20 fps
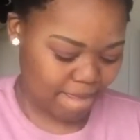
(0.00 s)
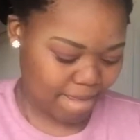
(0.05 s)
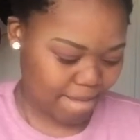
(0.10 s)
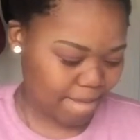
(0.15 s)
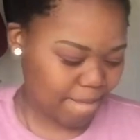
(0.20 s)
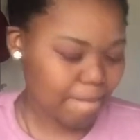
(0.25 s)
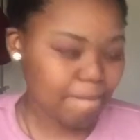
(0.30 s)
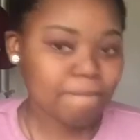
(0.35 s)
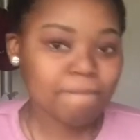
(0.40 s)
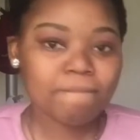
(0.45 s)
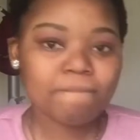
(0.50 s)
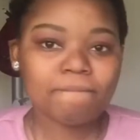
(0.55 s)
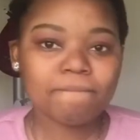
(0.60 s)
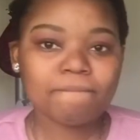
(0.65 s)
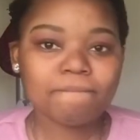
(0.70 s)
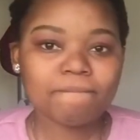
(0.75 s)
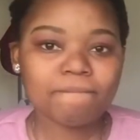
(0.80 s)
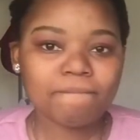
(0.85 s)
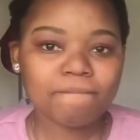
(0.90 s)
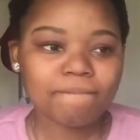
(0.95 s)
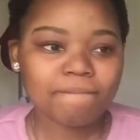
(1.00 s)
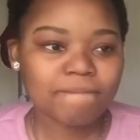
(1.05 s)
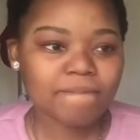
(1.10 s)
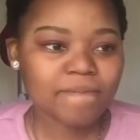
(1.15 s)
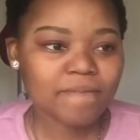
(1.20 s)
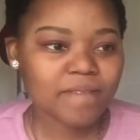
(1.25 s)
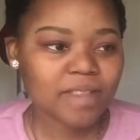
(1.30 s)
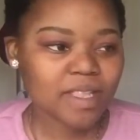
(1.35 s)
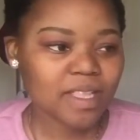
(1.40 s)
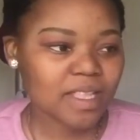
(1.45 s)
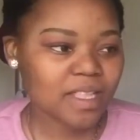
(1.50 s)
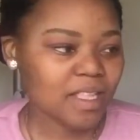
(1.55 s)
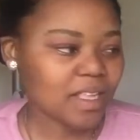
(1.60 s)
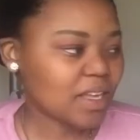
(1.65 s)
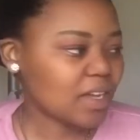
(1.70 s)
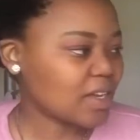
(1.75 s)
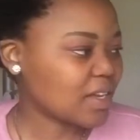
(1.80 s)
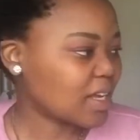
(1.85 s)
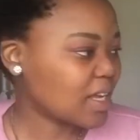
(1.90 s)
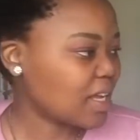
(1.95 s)

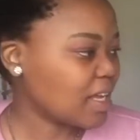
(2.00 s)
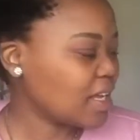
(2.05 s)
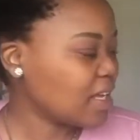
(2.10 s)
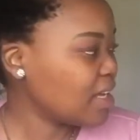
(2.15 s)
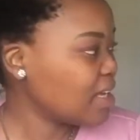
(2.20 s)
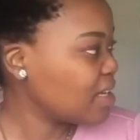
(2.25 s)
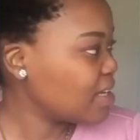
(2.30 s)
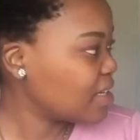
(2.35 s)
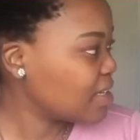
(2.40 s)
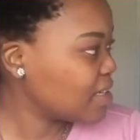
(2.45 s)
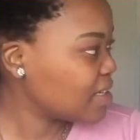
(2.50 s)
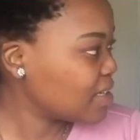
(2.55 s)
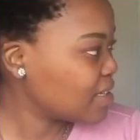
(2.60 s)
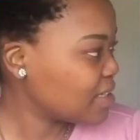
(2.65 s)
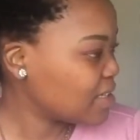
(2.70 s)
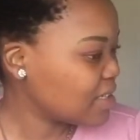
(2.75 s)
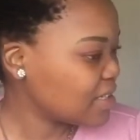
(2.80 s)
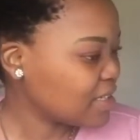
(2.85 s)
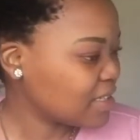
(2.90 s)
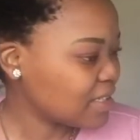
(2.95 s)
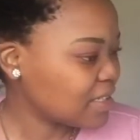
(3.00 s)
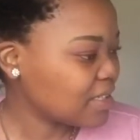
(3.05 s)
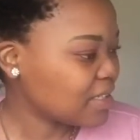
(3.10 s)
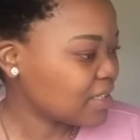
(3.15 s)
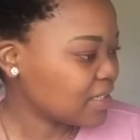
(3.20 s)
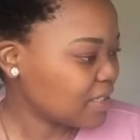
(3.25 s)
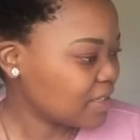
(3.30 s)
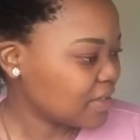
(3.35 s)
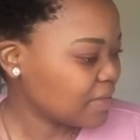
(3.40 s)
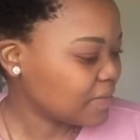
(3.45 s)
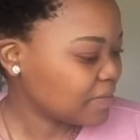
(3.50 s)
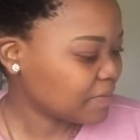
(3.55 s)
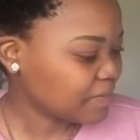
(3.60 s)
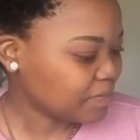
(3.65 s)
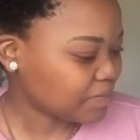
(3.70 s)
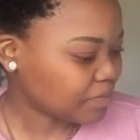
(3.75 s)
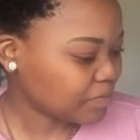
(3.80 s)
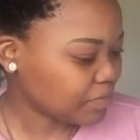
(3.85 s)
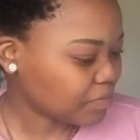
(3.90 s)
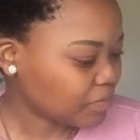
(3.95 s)

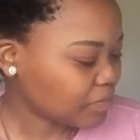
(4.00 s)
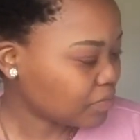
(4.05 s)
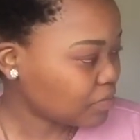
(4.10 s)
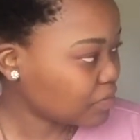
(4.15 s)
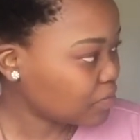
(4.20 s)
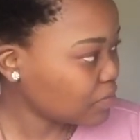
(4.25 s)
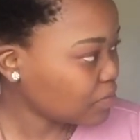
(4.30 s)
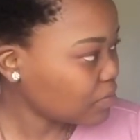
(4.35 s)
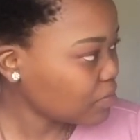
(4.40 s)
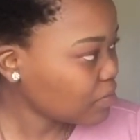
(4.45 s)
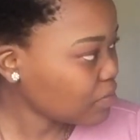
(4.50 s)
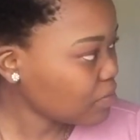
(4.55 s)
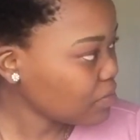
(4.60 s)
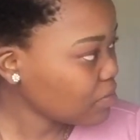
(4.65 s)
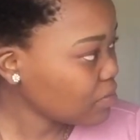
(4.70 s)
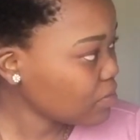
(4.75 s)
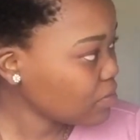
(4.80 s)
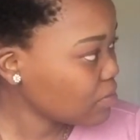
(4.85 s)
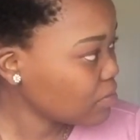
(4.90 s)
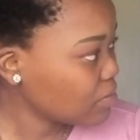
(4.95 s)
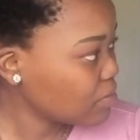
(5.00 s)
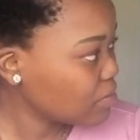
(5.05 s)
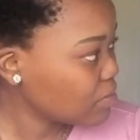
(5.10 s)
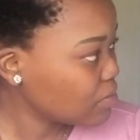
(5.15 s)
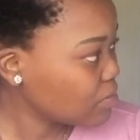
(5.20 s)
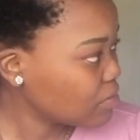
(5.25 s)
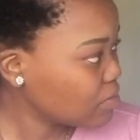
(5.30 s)
(not speaking)